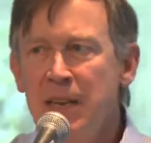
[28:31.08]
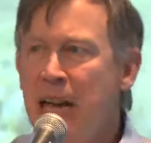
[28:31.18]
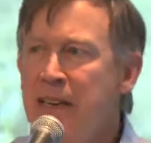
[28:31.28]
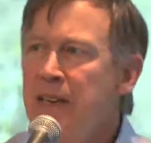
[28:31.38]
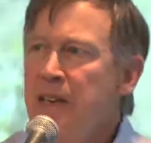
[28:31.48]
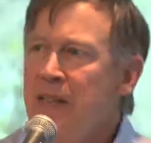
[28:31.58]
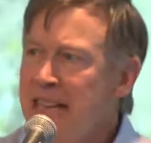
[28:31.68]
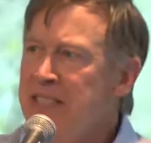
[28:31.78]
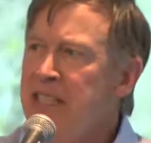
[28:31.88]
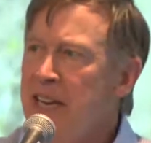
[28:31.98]
And
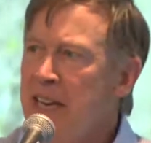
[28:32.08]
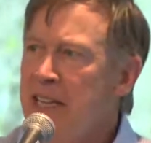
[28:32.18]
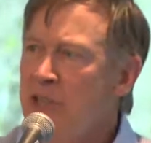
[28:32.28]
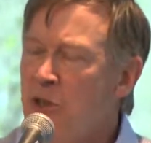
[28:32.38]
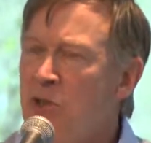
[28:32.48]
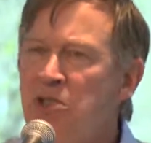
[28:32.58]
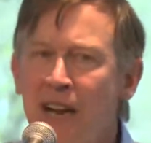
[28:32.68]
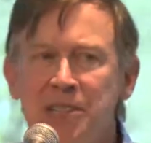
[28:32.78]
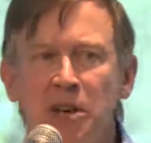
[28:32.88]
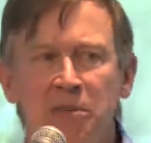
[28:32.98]
that DA chose
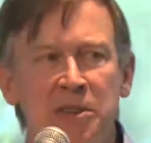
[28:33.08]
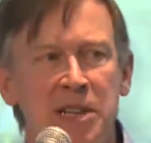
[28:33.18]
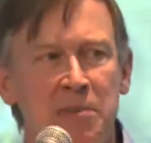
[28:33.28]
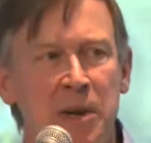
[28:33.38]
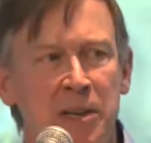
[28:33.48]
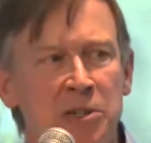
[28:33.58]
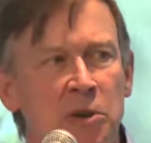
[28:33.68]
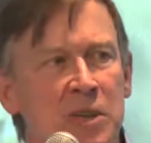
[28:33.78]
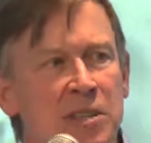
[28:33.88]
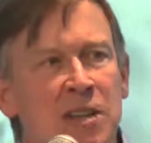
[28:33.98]
not to go for the death penalty,
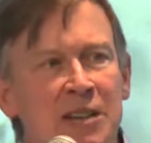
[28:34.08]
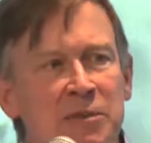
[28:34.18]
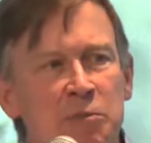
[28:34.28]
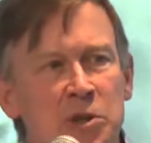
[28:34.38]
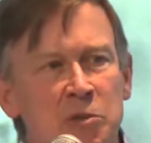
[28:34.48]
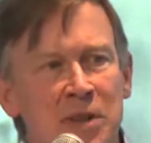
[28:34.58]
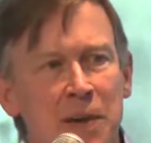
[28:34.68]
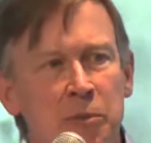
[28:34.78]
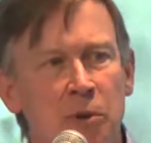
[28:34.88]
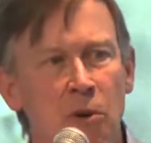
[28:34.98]
so he's in life in prison
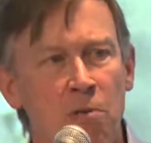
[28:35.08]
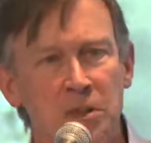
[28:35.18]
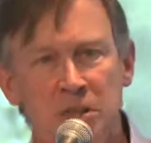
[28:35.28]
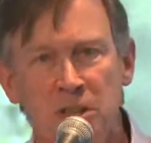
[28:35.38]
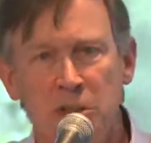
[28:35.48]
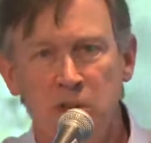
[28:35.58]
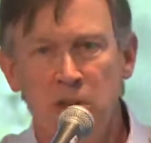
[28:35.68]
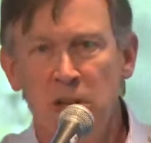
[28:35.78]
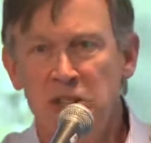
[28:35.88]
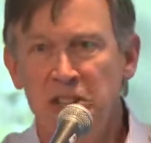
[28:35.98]
without parole. He's in a
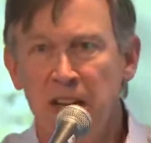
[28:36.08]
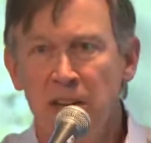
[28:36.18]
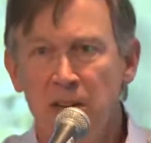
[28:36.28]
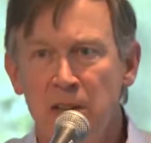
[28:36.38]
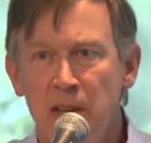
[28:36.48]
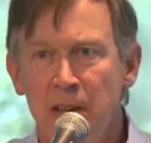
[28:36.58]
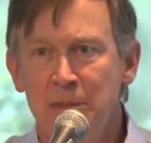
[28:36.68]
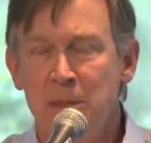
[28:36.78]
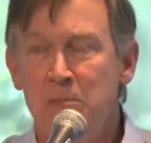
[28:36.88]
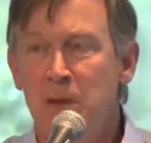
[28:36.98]
little cell. I
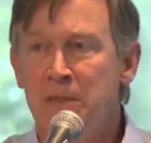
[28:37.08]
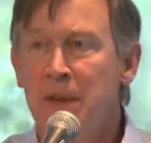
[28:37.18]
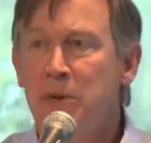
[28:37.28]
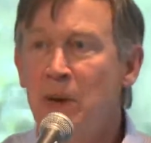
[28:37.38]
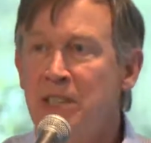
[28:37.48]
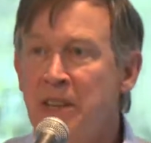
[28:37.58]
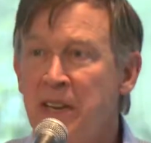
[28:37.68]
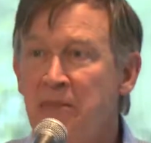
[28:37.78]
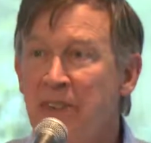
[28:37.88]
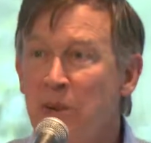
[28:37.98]
mean, in many ways, I
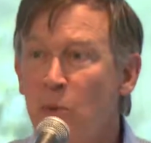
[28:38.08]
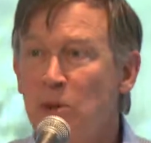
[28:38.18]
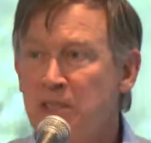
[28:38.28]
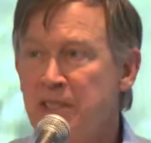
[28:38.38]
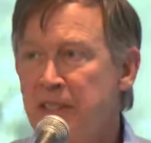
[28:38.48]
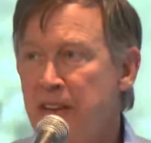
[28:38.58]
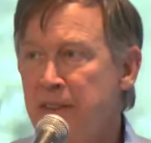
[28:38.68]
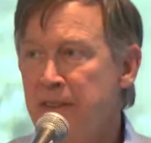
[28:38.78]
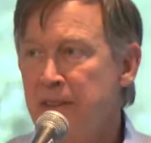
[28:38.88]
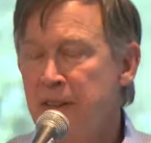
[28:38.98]
think a fate worse than death.